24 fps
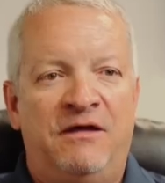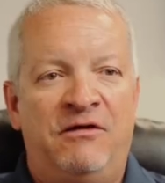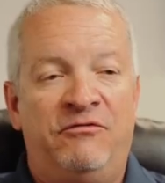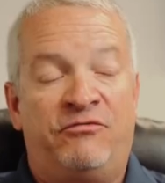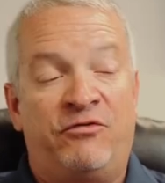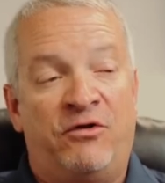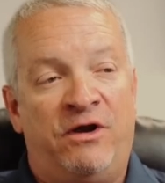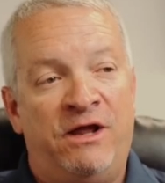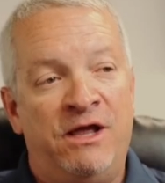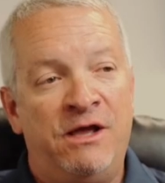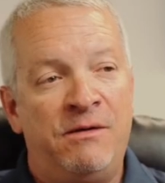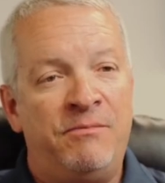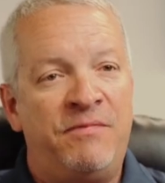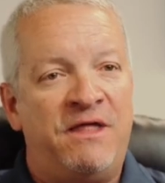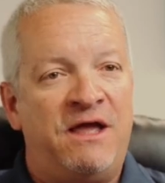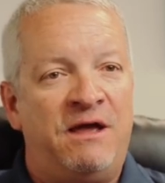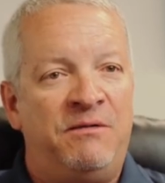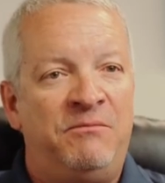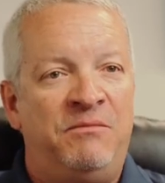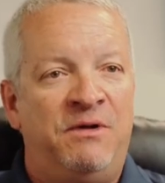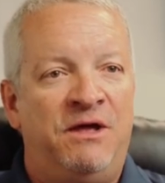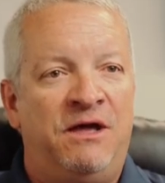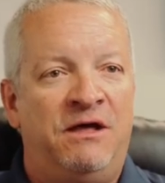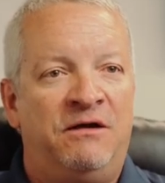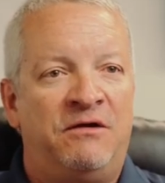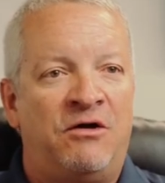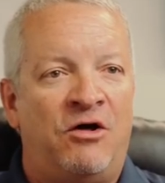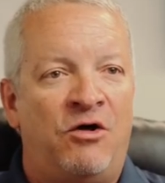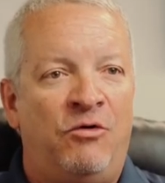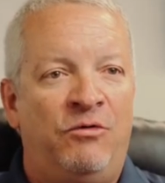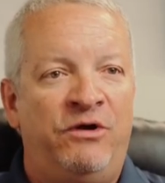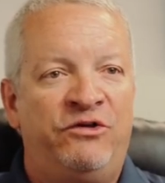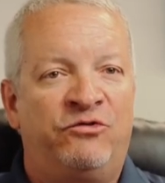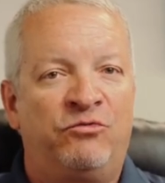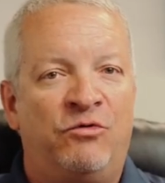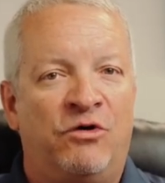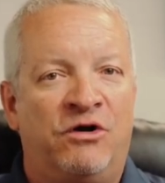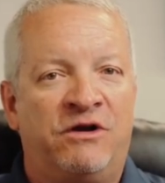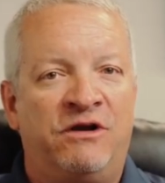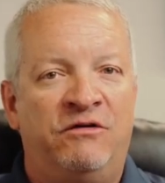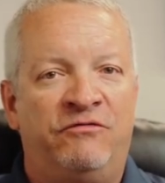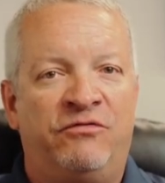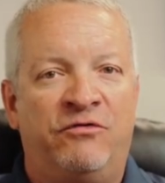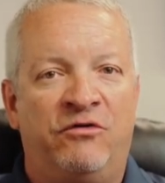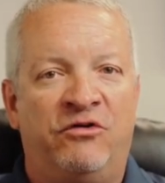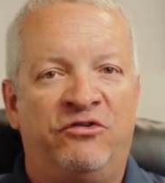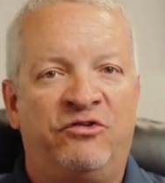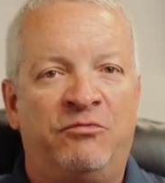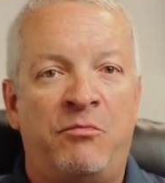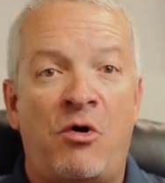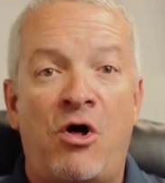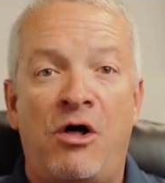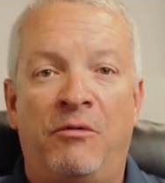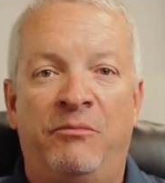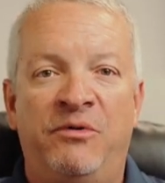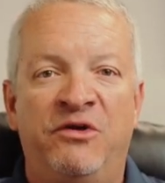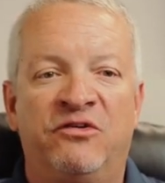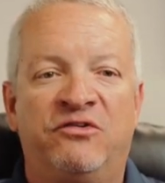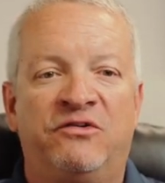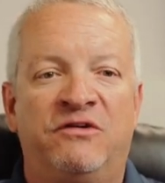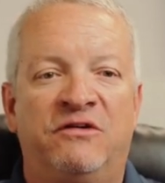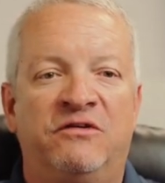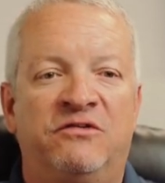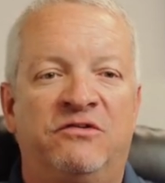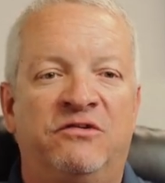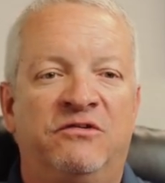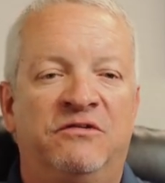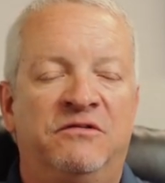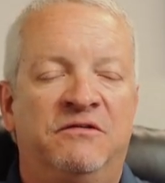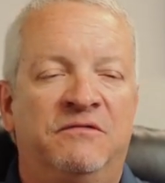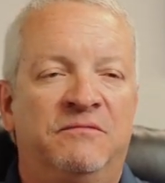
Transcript: And for him, that meant always working for a small business.